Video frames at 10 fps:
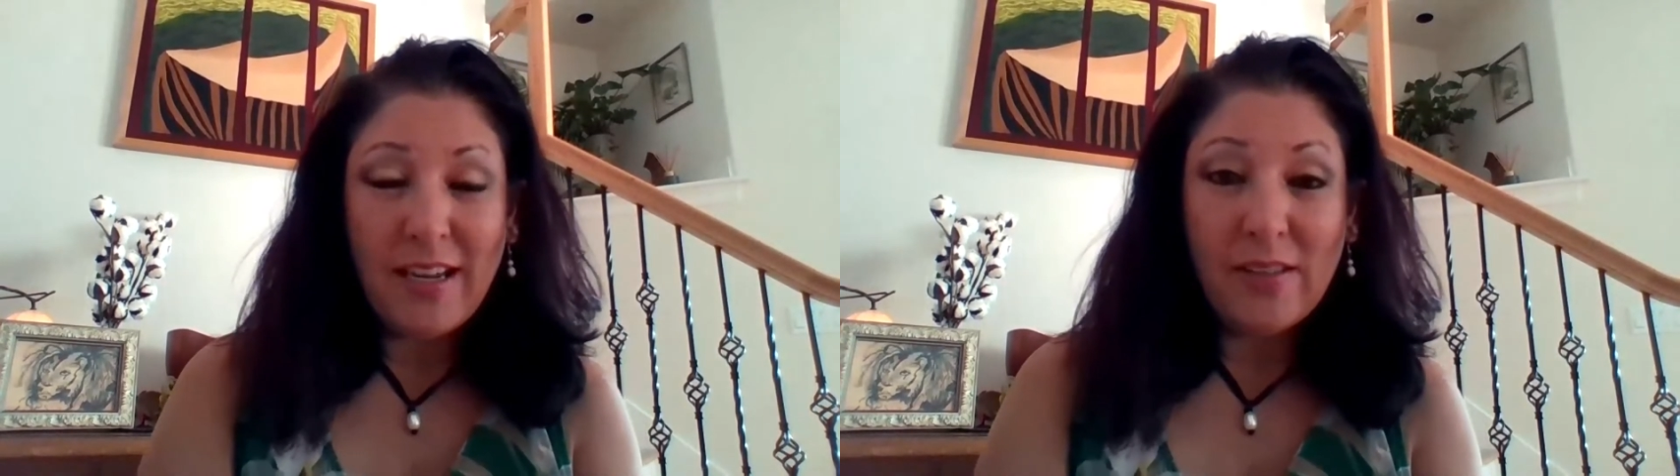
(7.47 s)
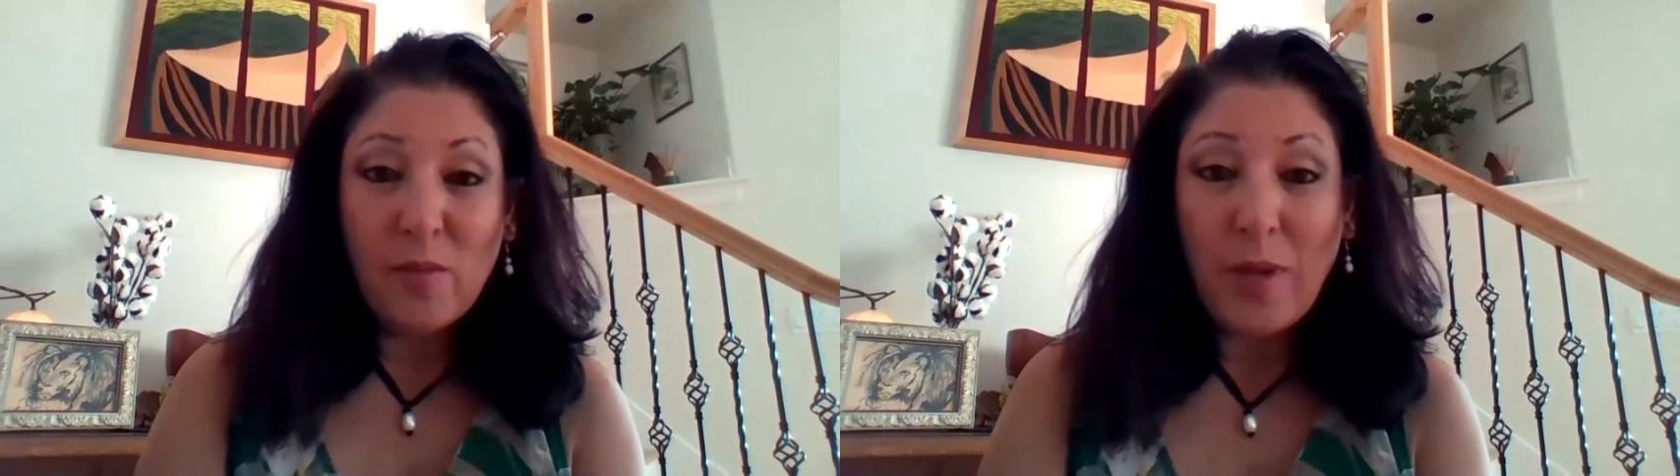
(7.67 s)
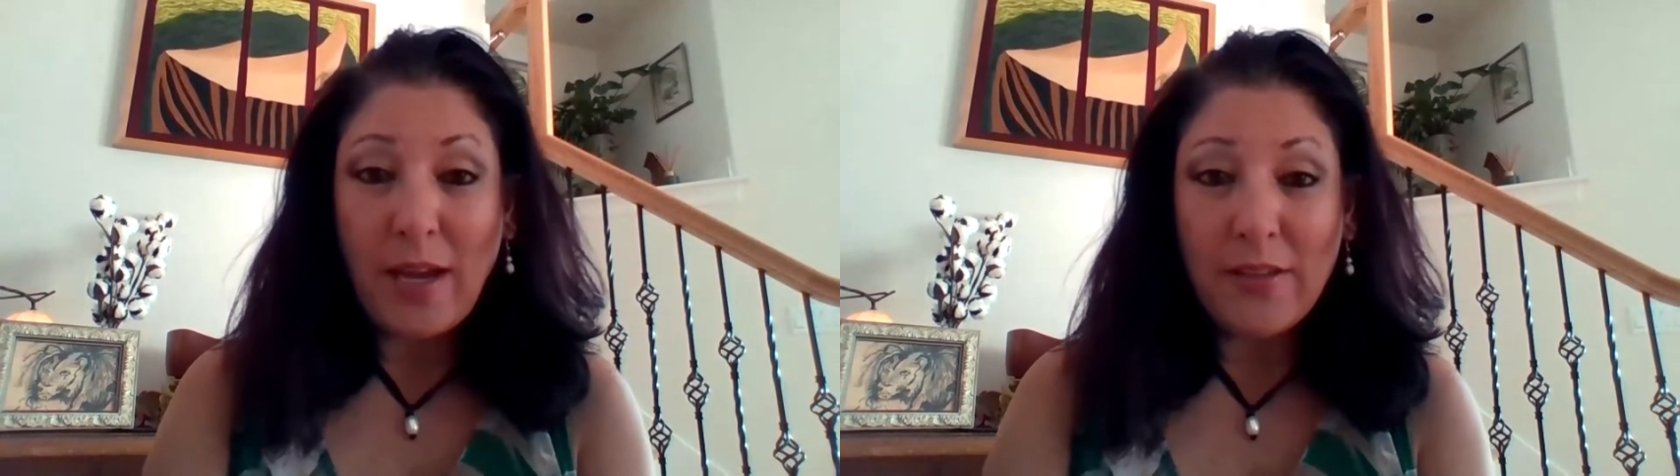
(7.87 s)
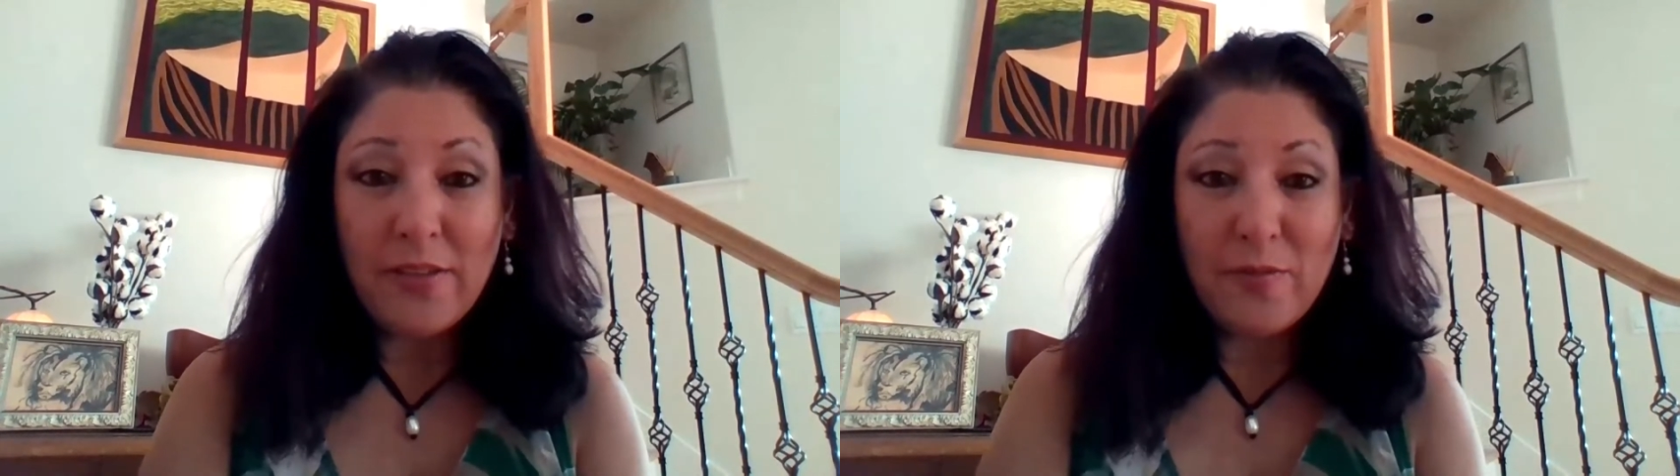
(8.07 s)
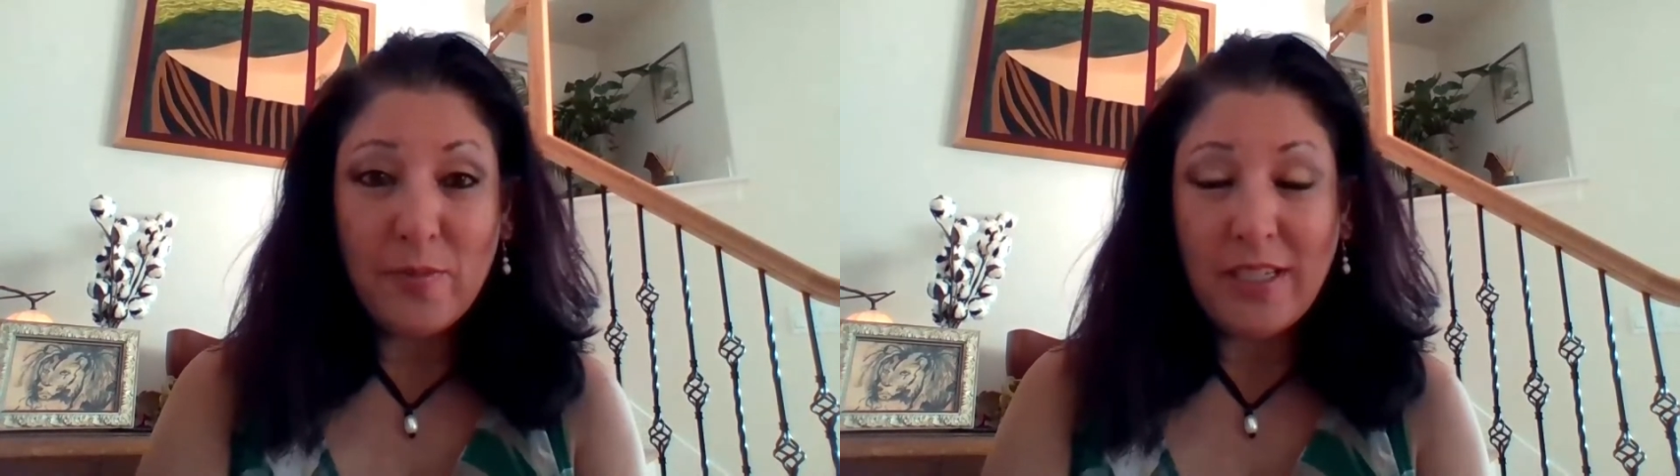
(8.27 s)
and The
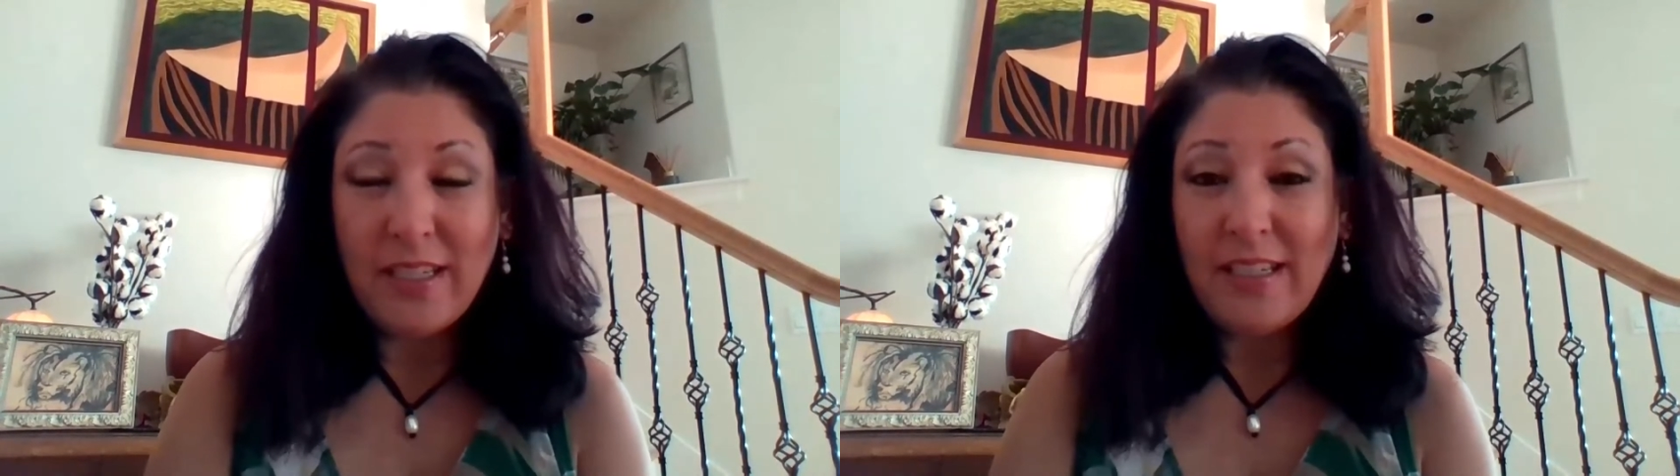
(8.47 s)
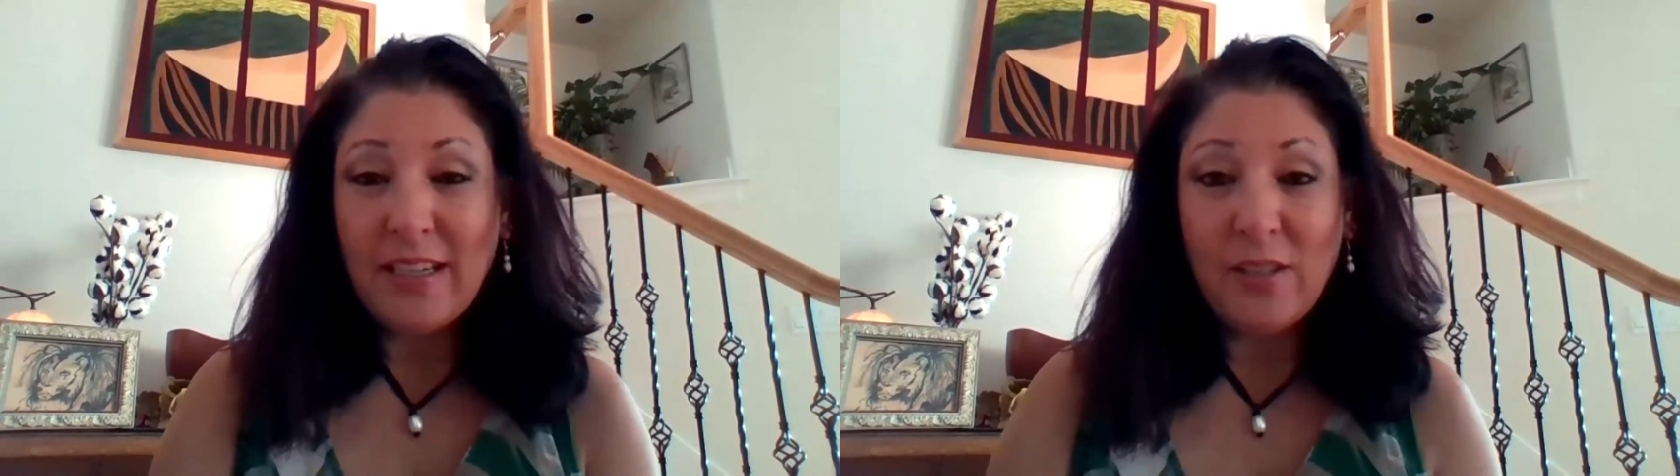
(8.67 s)
Path of Me.